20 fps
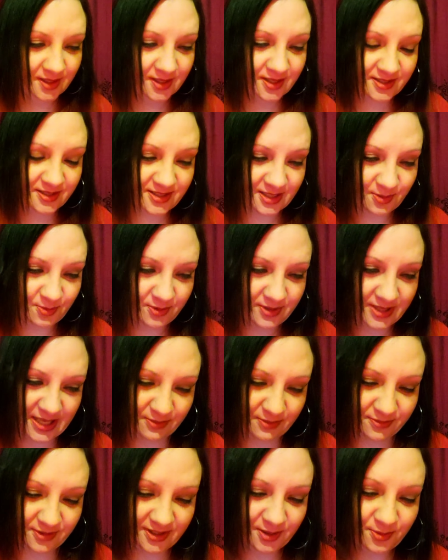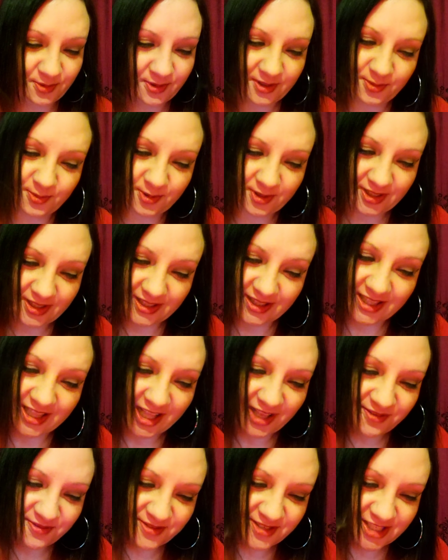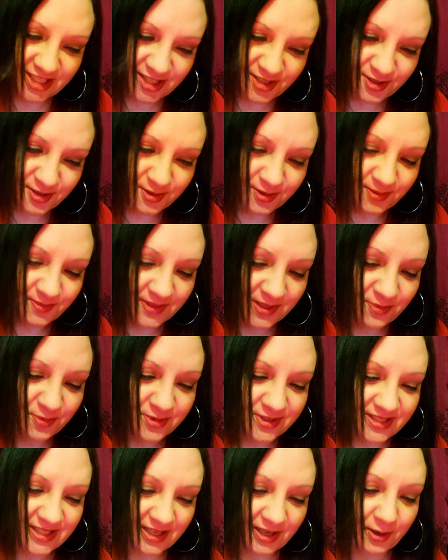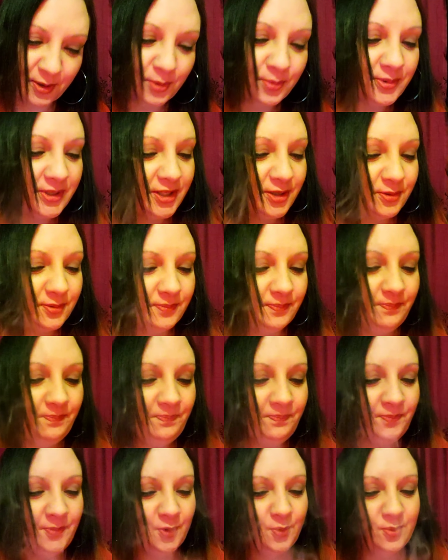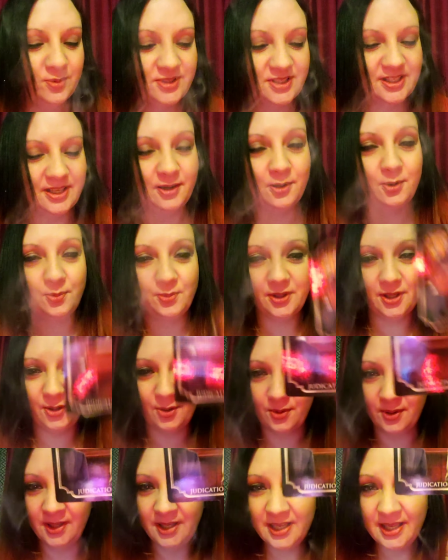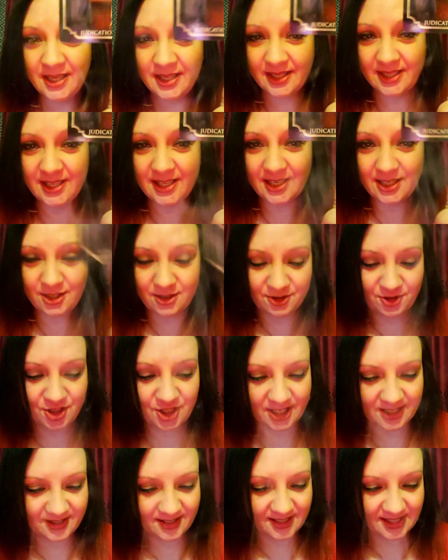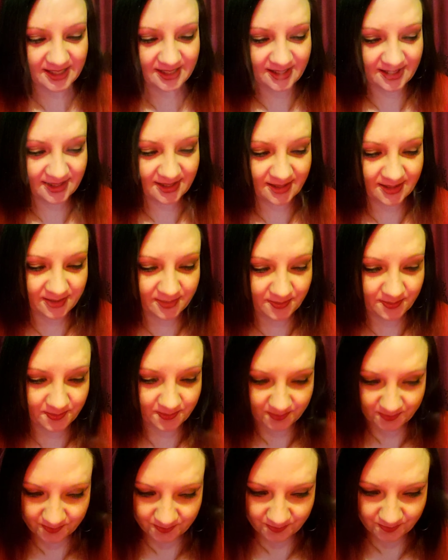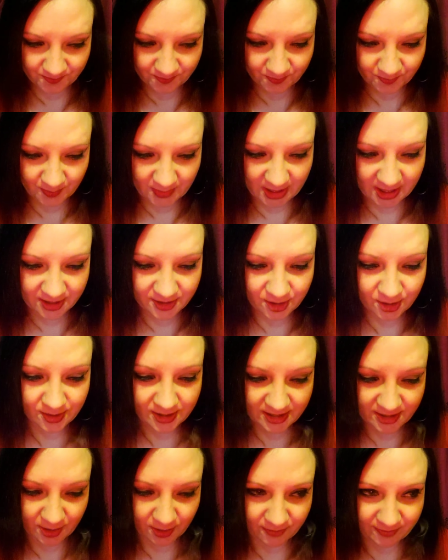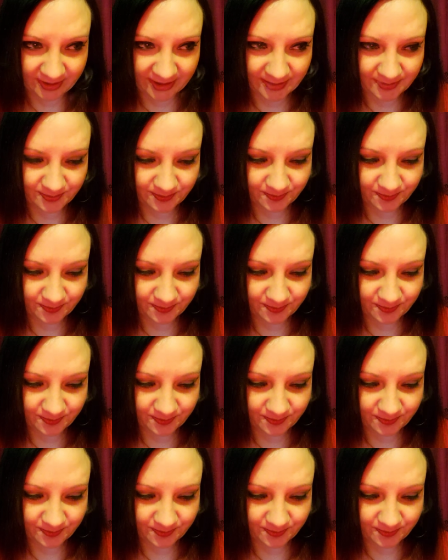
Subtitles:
Someone that really, really, really loves you. That wants to help you. Wants to help you get your justice. Because you deserve it.